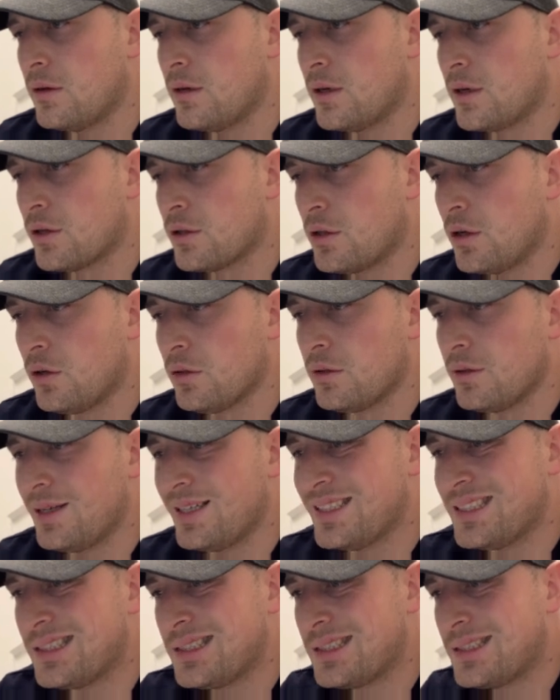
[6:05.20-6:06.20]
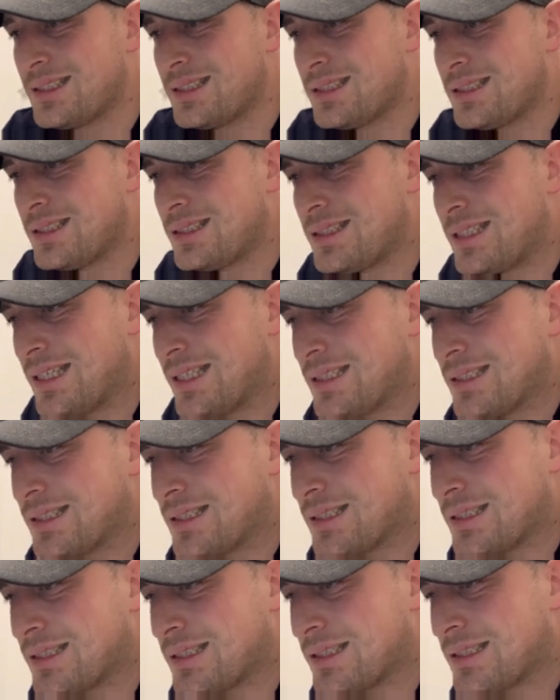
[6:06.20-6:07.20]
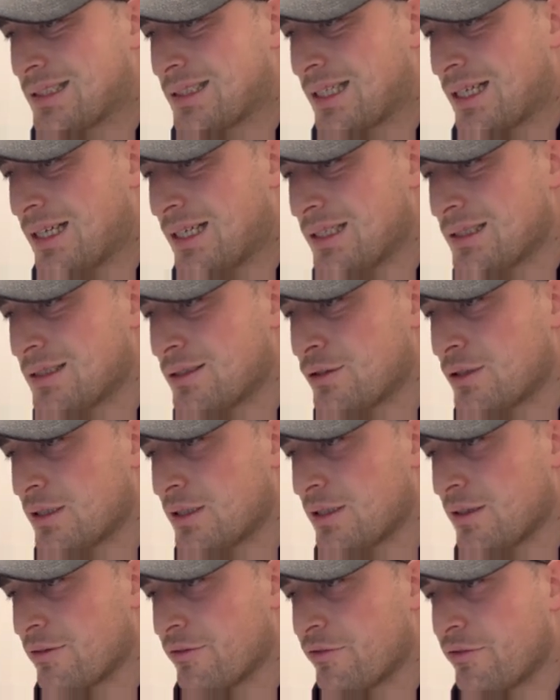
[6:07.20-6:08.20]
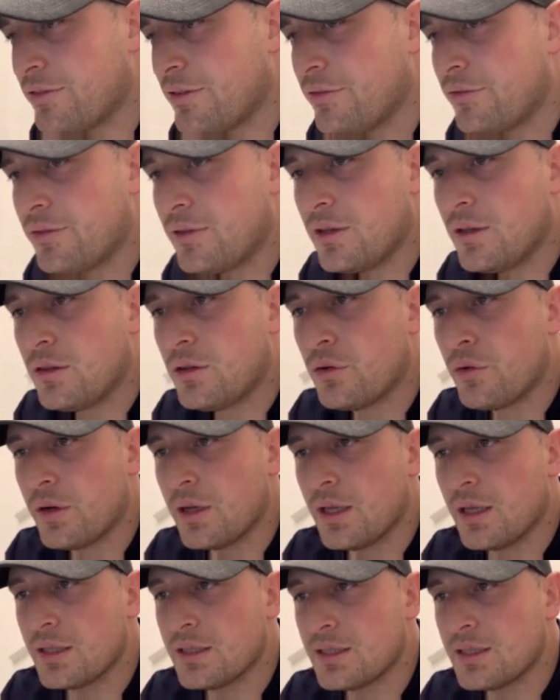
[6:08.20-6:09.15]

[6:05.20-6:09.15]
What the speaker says: Our total is 653.